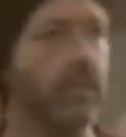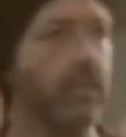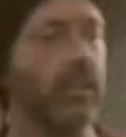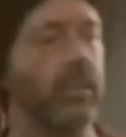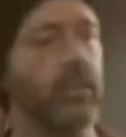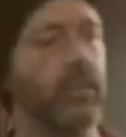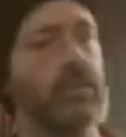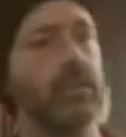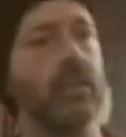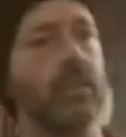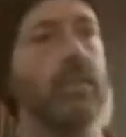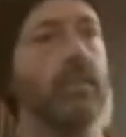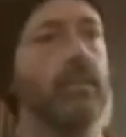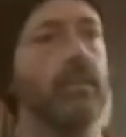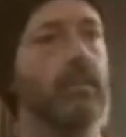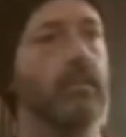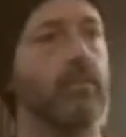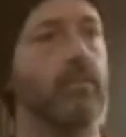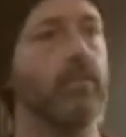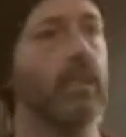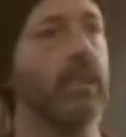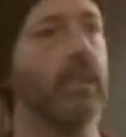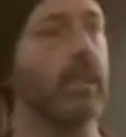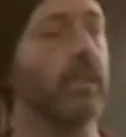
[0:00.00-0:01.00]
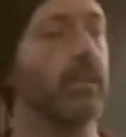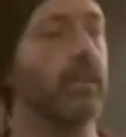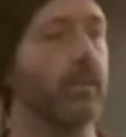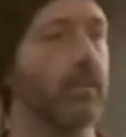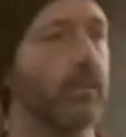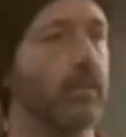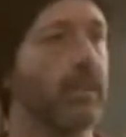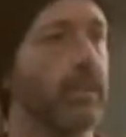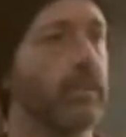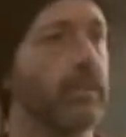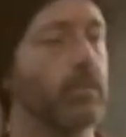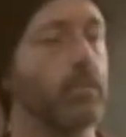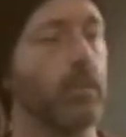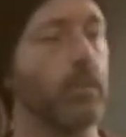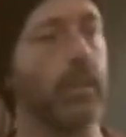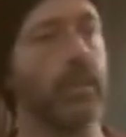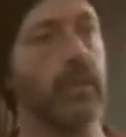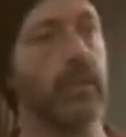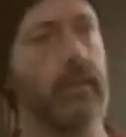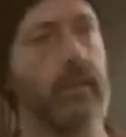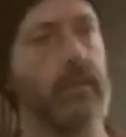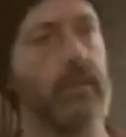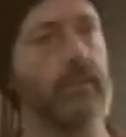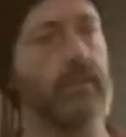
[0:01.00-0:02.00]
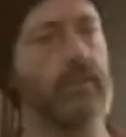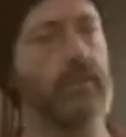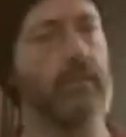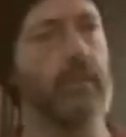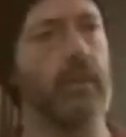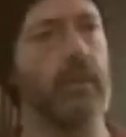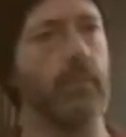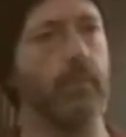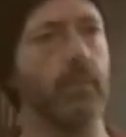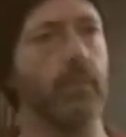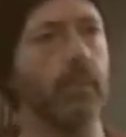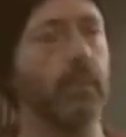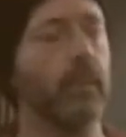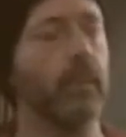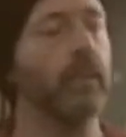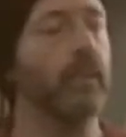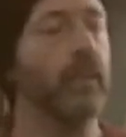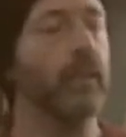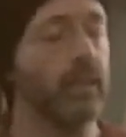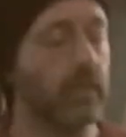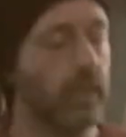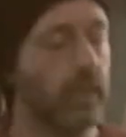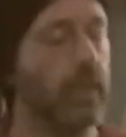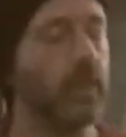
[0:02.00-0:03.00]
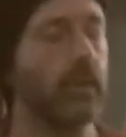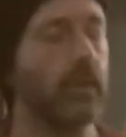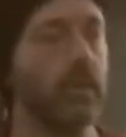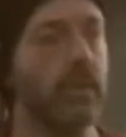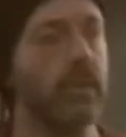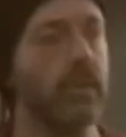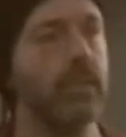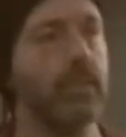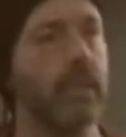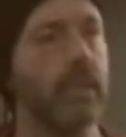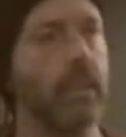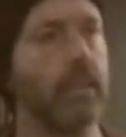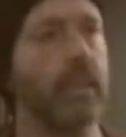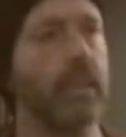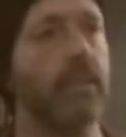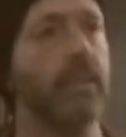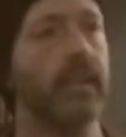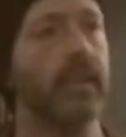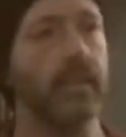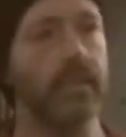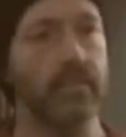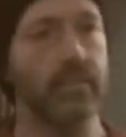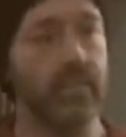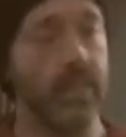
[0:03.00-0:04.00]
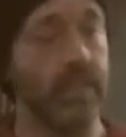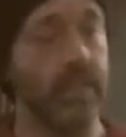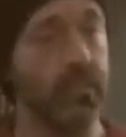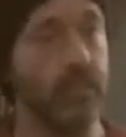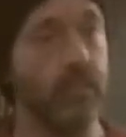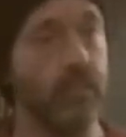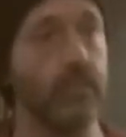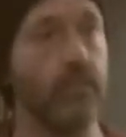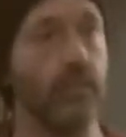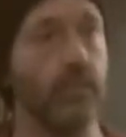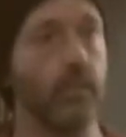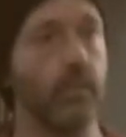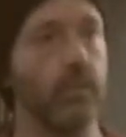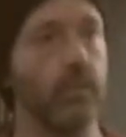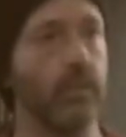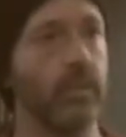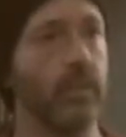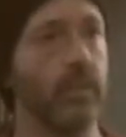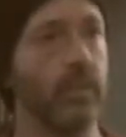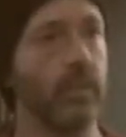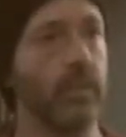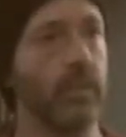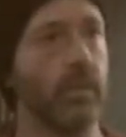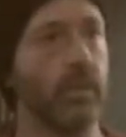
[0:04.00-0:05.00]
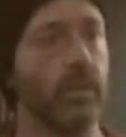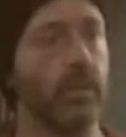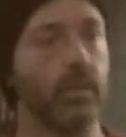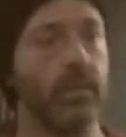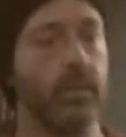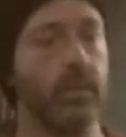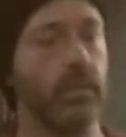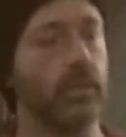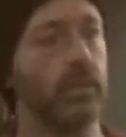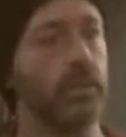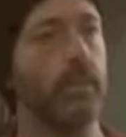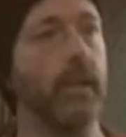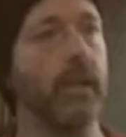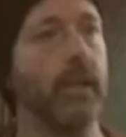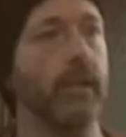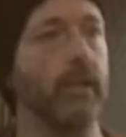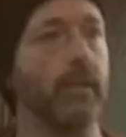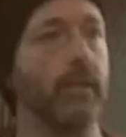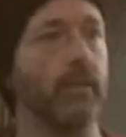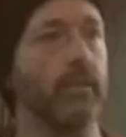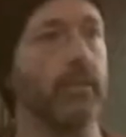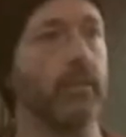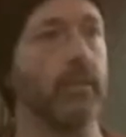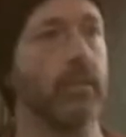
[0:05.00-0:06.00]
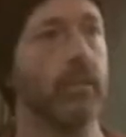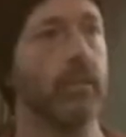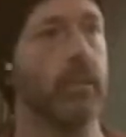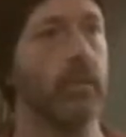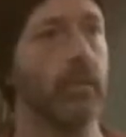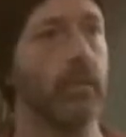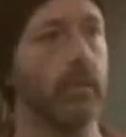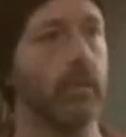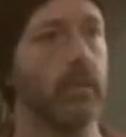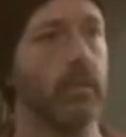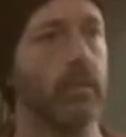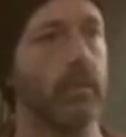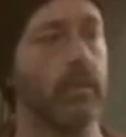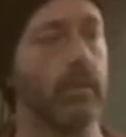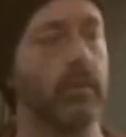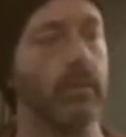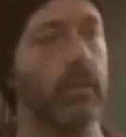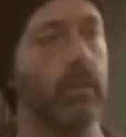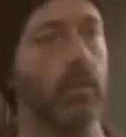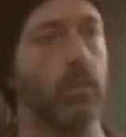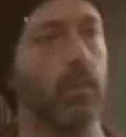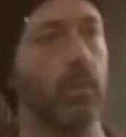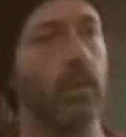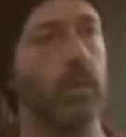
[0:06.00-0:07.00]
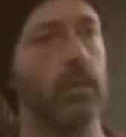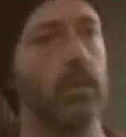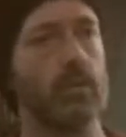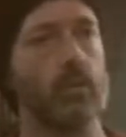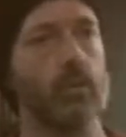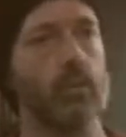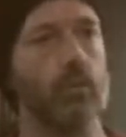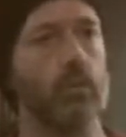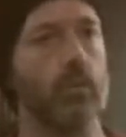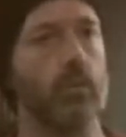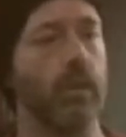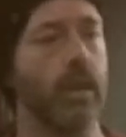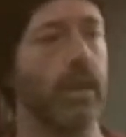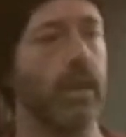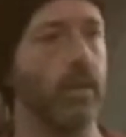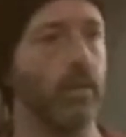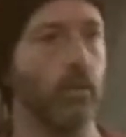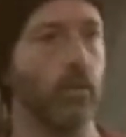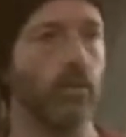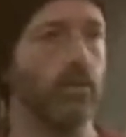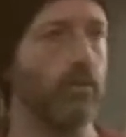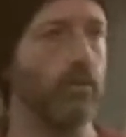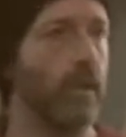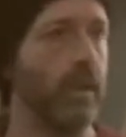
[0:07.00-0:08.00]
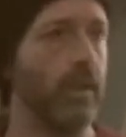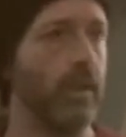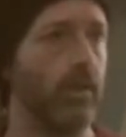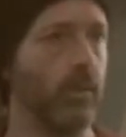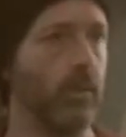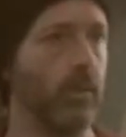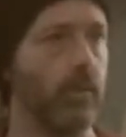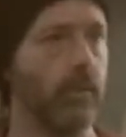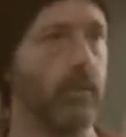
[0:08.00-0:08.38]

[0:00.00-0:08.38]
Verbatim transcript: on its own. Regardless regardless. That's why I don't have any frames. But I know what you're saying. It has had an influence of the experience. Because you, you suspend, white or grey or years, red or